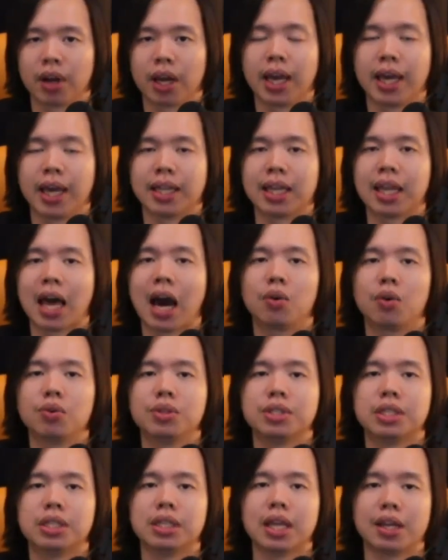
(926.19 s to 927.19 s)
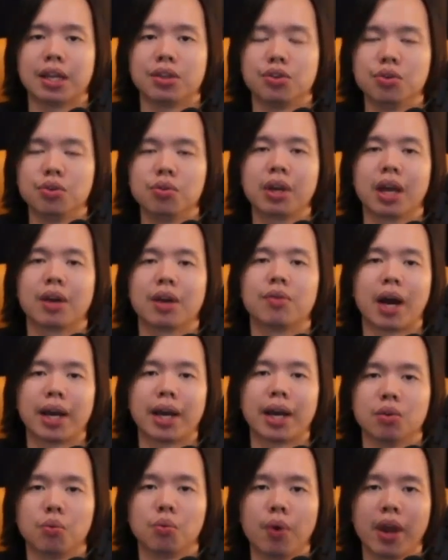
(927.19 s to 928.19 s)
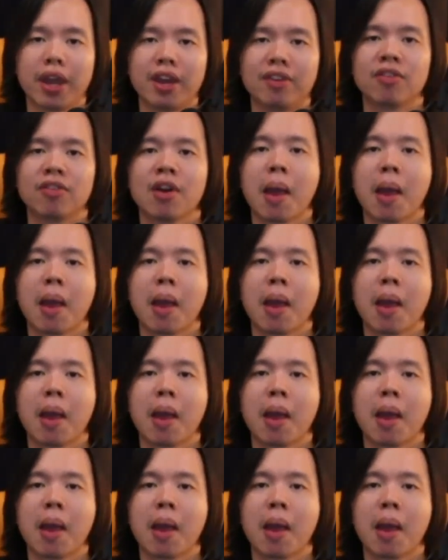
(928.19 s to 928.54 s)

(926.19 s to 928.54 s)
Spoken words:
And then how is it that you can ride the wave,